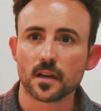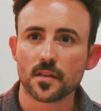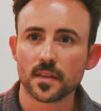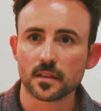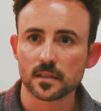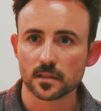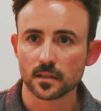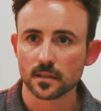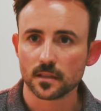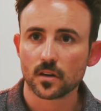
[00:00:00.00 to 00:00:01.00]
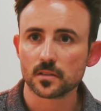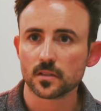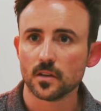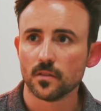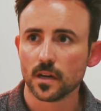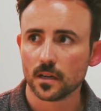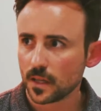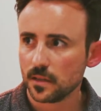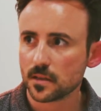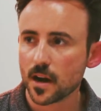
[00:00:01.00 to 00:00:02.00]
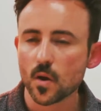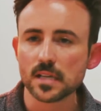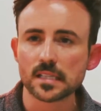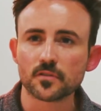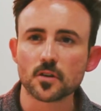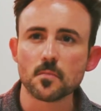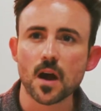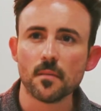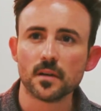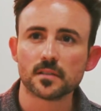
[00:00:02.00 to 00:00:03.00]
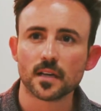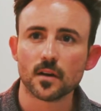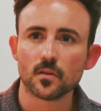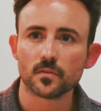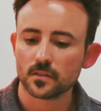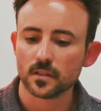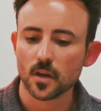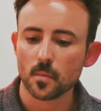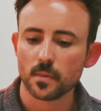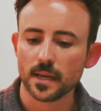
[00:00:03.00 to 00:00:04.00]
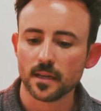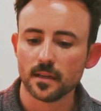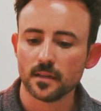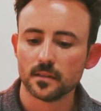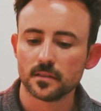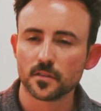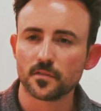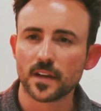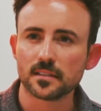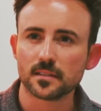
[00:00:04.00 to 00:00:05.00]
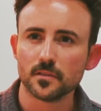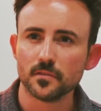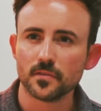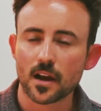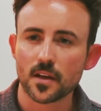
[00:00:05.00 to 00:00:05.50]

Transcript: And I think there's a crossover. Because I always have to remind myself to not be defensive.